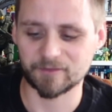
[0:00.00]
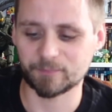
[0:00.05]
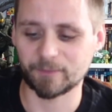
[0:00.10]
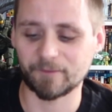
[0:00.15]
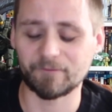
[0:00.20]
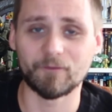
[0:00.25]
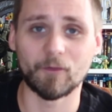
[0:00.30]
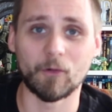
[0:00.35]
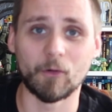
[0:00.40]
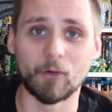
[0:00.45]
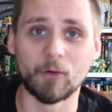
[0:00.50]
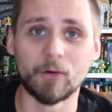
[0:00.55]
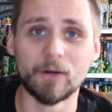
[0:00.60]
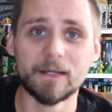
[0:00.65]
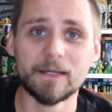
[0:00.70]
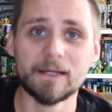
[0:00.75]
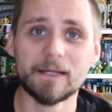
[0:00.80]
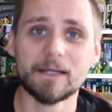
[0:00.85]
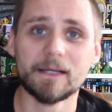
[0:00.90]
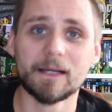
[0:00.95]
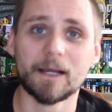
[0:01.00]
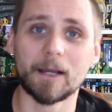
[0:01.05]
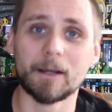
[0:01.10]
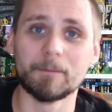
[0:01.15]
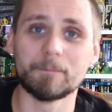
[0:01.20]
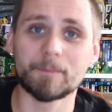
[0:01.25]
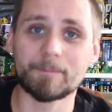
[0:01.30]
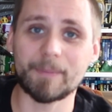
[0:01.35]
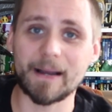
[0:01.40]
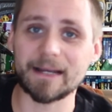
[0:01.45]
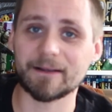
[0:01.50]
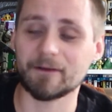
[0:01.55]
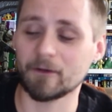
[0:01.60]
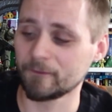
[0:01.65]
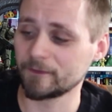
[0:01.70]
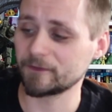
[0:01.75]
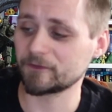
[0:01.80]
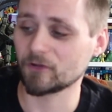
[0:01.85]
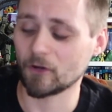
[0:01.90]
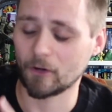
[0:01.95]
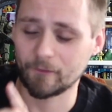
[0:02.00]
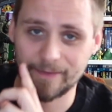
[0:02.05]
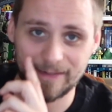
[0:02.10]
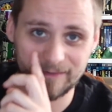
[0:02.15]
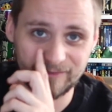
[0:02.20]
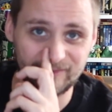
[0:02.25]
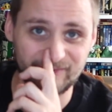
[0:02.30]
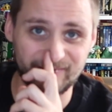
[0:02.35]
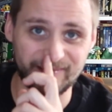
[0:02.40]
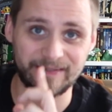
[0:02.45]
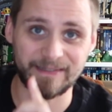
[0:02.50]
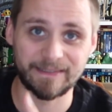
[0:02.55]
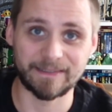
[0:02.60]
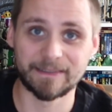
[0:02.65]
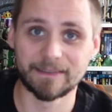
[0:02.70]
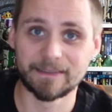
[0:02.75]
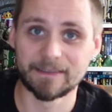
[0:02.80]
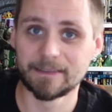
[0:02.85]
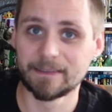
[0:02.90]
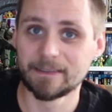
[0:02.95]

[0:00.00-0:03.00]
this before. But back on the Atari ST,